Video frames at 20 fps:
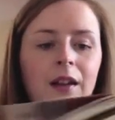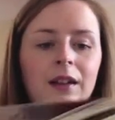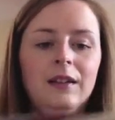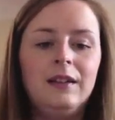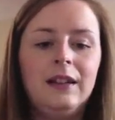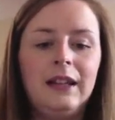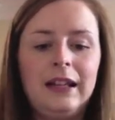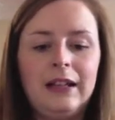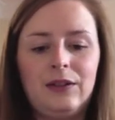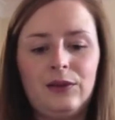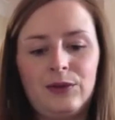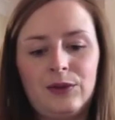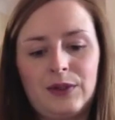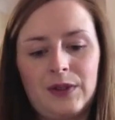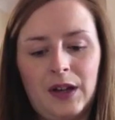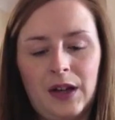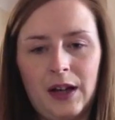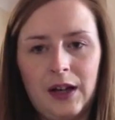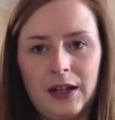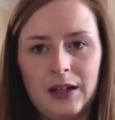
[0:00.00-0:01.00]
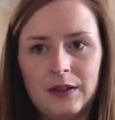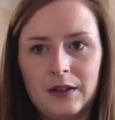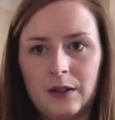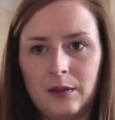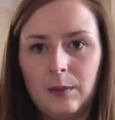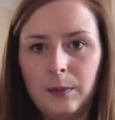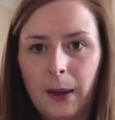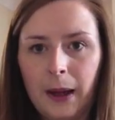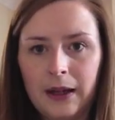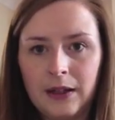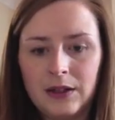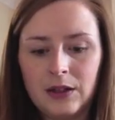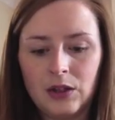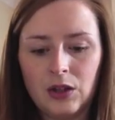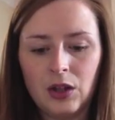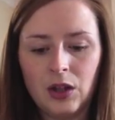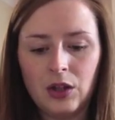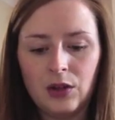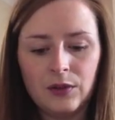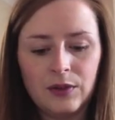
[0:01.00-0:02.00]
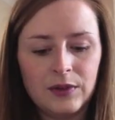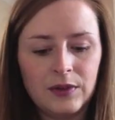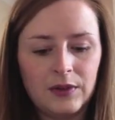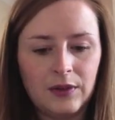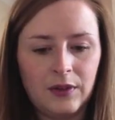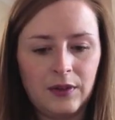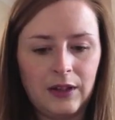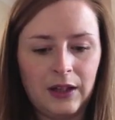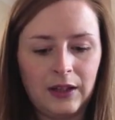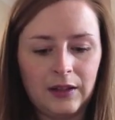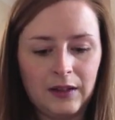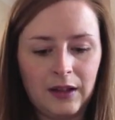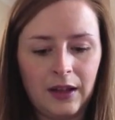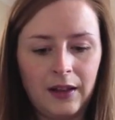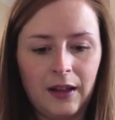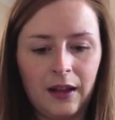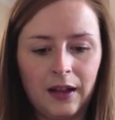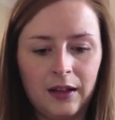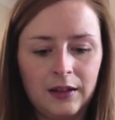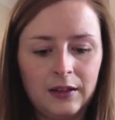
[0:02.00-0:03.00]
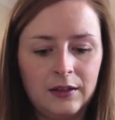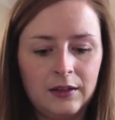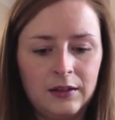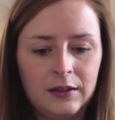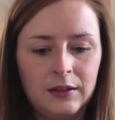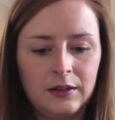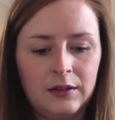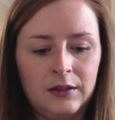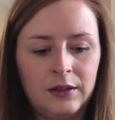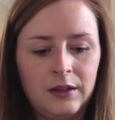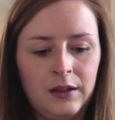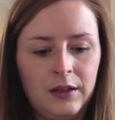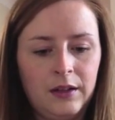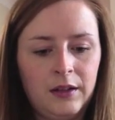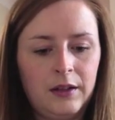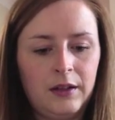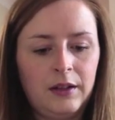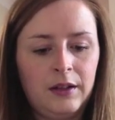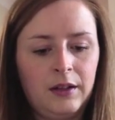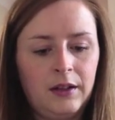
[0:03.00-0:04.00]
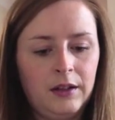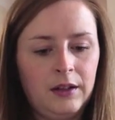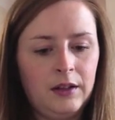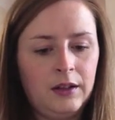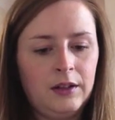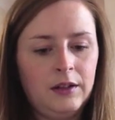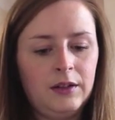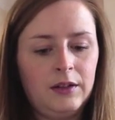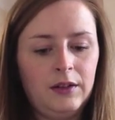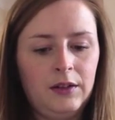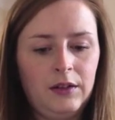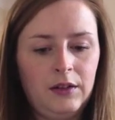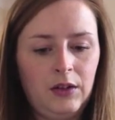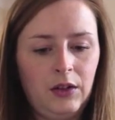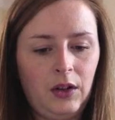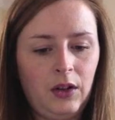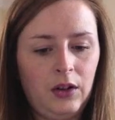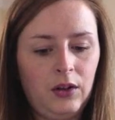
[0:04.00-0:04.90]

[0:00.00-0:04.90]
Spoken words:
needle size and pattern used and things like that. So,